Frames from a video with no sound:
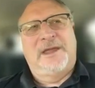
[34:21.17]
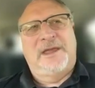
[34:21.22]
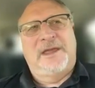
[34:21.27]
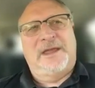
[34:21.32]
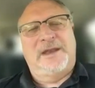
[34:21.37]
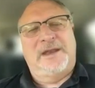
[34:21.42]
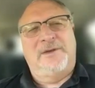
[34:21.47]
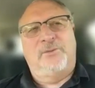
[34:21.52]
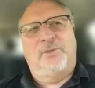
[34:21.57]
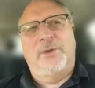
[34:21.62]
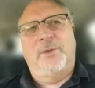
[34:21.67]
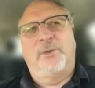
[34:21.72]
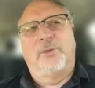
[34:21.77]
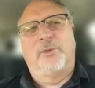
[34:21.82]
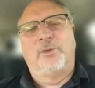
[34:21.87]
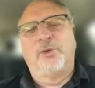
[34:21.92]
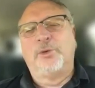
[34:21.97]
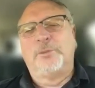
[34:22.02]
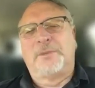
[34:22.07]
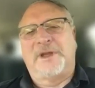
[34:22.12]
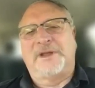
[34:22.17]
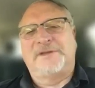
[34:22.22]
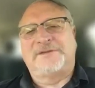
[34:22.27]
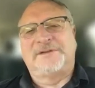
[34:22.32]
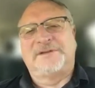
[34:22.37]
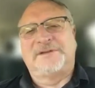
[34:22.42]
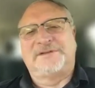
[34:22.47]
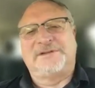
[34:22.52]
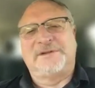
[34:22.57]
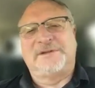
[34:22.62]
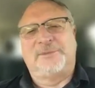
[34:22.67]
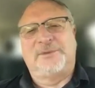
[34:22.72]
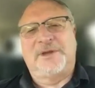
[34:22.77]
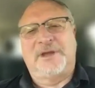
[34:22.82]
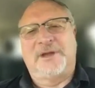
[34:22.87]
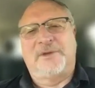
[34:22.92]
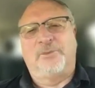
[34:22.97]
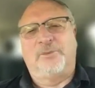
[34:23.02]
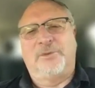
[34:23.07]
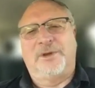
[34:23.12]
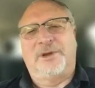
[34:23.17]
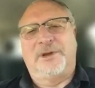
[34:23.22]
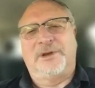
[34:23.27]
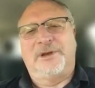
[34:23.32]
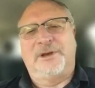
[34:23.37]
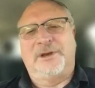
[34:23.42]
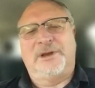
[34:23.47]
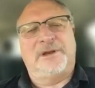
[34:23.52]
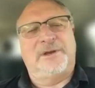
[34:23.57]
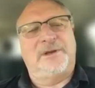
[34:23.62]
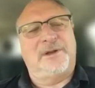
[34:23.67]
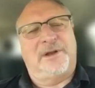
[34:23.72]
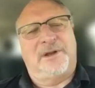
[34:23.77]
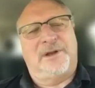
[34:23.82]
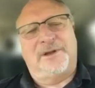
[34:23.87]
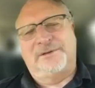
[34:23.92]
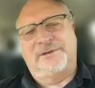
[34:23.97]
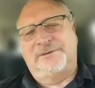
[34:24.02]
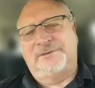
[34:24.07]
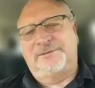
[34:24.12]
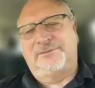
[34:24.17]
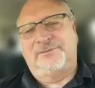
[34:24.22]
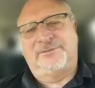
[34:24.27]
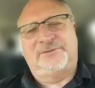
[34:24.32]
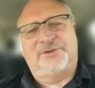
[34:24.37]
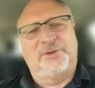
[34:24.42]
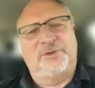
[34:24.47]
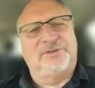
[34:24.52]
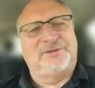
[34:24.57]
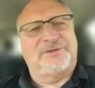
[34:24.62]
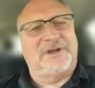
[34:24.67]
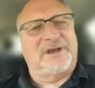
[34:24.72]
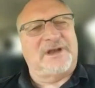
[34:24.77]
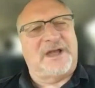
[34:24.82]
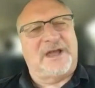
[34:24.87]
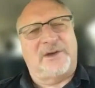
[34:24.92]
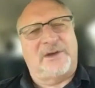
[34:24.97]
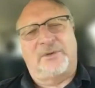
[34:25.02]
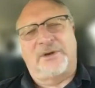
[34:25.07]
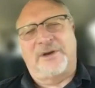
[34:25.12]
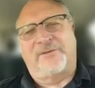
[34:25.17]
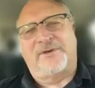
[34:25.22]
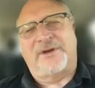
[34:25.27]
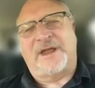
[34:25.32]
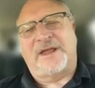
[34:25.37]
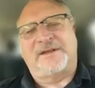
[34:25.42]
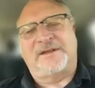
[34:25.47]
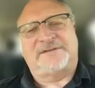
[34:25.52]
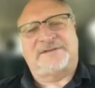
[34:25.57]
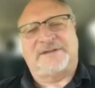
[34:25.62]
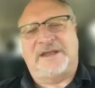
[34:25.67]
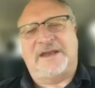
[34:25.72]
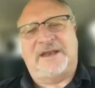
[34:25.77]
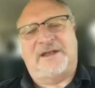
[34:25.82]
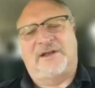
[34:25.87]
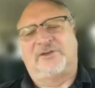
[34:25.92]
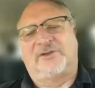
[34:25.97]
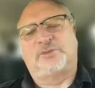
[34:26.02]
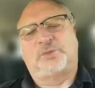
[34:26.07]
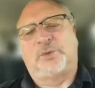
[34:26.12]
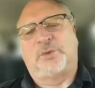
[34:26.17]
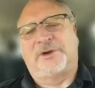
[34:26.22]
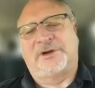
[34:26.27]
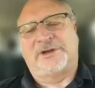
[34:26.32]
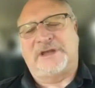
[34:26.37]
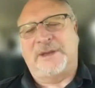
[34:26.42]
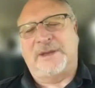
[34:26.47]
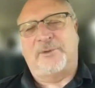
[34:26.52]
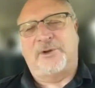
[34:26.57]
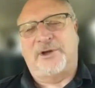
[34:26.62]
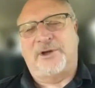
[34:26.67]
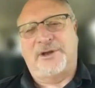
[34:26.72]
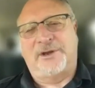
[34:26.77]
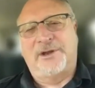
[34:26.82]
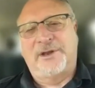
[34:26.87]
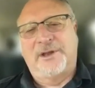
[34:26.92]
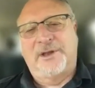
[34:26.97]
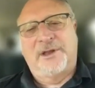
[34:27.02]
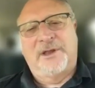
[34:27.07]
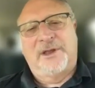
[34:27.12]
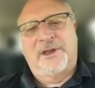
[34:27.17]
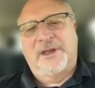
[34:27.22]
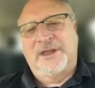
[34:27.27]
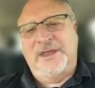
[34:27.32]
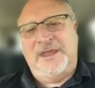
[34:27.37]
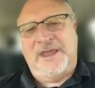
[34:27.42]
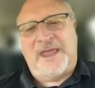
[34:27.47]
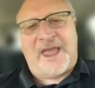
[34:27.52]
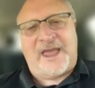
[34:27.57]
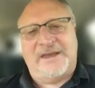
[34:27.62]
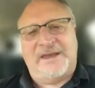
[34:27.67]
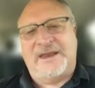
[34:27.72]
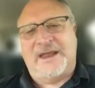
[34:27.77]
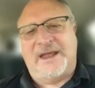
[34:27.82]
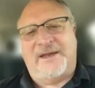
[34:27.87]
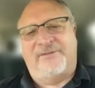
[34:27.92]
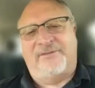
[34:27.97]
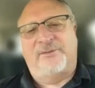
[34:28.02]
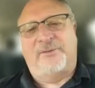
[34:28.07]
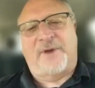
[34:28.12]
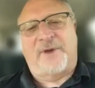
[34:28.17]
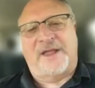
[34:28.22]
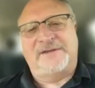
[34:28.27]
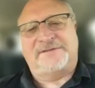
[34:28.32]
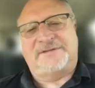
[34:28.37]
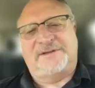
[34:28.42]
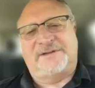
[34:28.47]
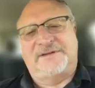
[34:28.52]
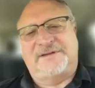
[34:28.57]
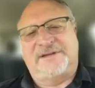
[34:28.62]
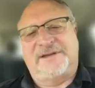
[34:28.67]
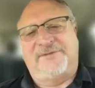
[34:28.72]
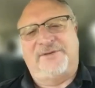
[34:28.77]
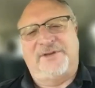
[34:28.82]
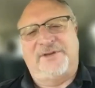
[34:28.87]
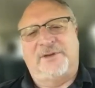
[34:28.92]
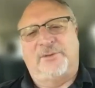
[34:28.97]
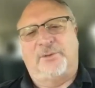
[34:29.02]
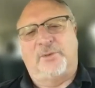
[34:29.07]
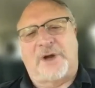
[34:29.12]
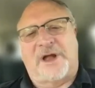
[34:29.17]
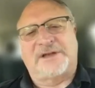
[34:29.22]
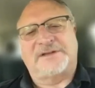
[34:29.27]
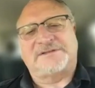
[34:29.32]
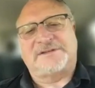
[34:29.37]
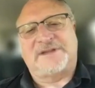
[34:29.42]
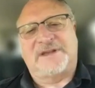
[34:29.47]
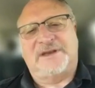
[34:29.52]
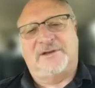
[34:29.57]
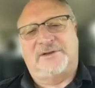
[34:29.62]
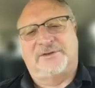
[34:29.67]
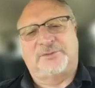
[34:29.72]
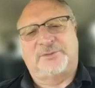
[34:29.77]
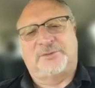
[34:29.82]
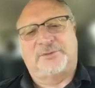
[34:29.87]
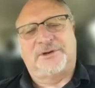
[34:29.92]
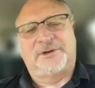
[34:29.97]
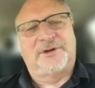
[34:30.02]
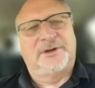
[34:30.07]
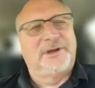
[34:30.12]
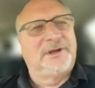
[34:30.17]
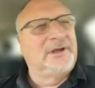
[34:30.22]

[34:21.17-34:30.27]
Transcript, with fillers: And we were roommates in the CBA. And, and, and on Tuesday night or whatever night St. Elsewhere came on, he had to have the rights to the TV and watch St. Elsewhere.